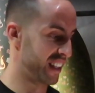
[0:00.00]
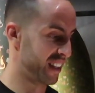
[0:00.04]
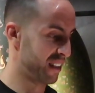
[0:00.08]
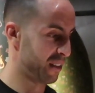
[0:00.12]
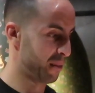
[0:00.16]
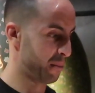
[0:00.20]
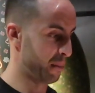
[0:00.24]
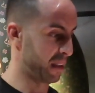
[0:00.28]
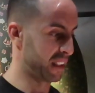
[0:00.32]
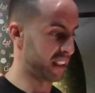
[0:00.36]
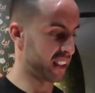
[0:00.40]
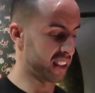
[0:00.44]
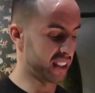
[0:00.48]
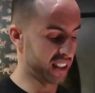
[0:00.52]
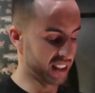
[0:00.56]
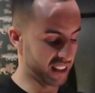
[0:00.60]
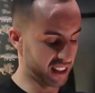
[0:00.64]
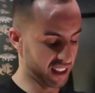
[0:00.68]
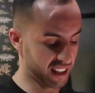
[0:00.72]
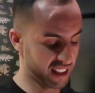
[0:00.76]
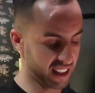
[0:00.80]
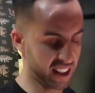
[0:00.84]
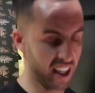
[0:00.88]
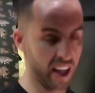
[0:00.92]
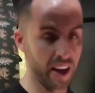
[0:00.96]
Maybe even the
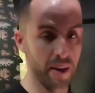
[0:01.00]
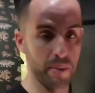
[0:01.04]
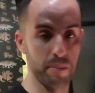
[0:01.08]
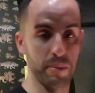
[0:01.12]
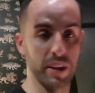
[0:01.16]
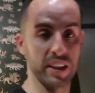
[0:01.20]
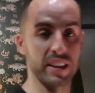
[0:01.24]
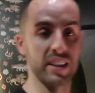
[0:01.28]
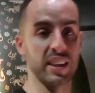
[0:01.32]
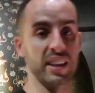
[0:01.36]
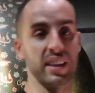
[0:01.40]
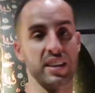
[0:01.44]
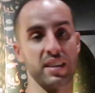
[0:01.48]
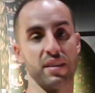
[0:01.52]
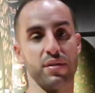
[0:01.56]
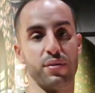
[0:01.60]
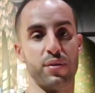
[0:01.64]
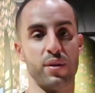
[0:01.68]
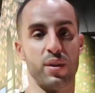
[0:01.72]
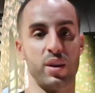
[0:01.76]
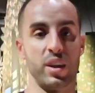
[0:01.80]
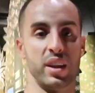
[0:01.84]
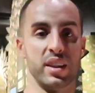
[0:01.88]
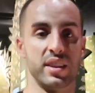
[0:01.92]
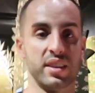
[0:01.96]
aliens exist. In the
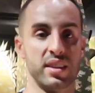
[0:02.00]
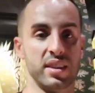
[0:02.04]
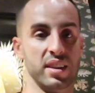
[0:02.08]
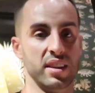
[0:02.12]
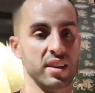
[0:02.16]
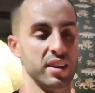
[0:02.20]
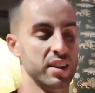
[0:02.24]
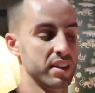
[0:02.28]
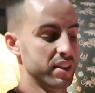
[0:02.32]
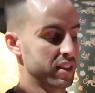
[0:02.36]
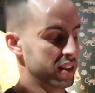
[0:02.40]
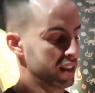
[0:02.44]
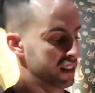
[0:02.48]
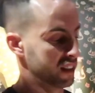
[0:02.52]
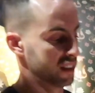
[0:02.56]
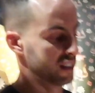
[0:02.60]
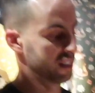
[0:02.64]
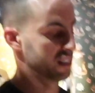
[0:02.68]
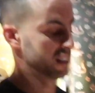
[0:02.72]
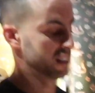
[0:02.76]
forest, you know? Yeah.